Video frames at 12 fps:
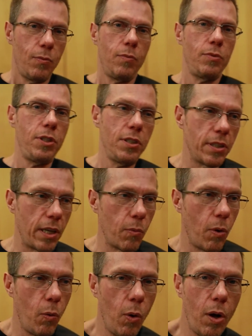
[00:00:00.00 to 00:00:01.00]
she's like,
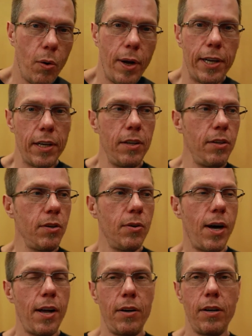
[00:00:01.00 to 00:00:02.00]
well, what am I going to do?
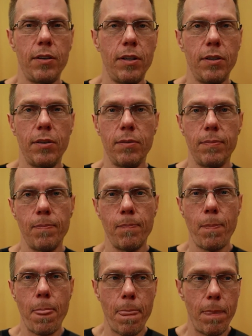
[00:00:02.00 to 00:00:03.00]
I don't,
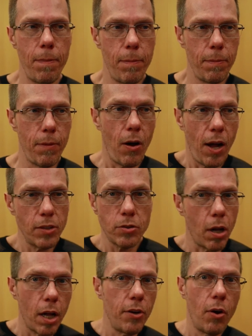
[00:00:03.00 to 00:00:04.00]
that's
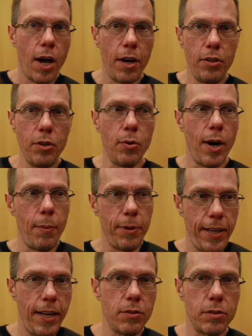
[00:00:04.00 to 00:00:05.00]
all I know how to do. I'm a
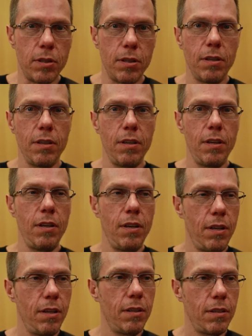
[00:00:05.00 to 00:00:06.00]
dancer.
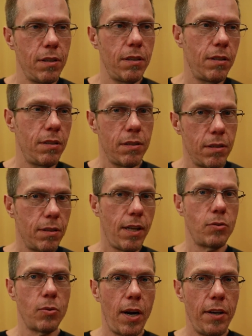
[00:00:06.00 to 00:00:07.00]

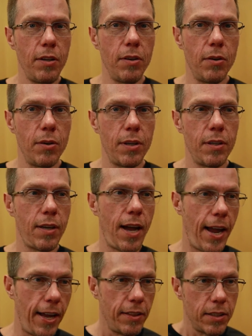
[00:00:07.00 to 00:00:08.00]
That's what I do. And I
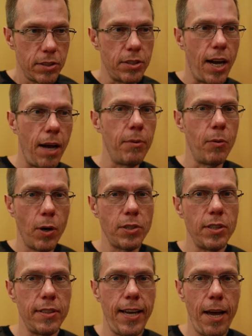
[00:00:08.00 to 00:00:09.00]
had this job that
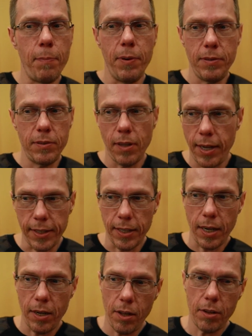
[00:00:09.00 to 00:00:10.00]
wasn't that, but until I can
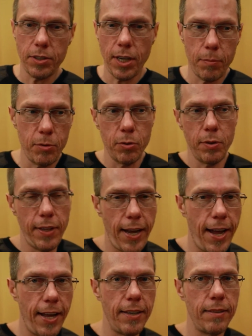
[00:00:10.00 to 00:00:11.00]
get another job doing
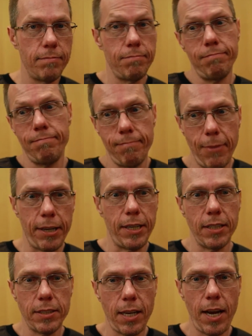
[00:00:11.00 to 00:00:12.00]
that, I
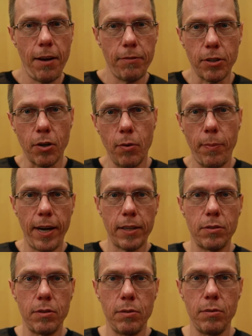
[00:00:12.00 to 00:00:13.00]
guess I have to go back
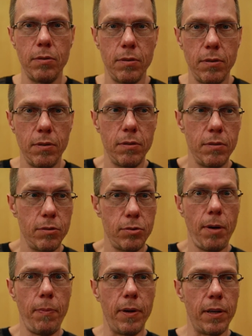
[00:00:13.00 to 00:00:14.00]
to
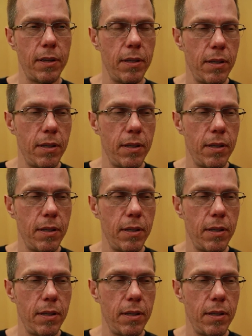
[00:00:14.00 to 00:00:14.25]
stripping.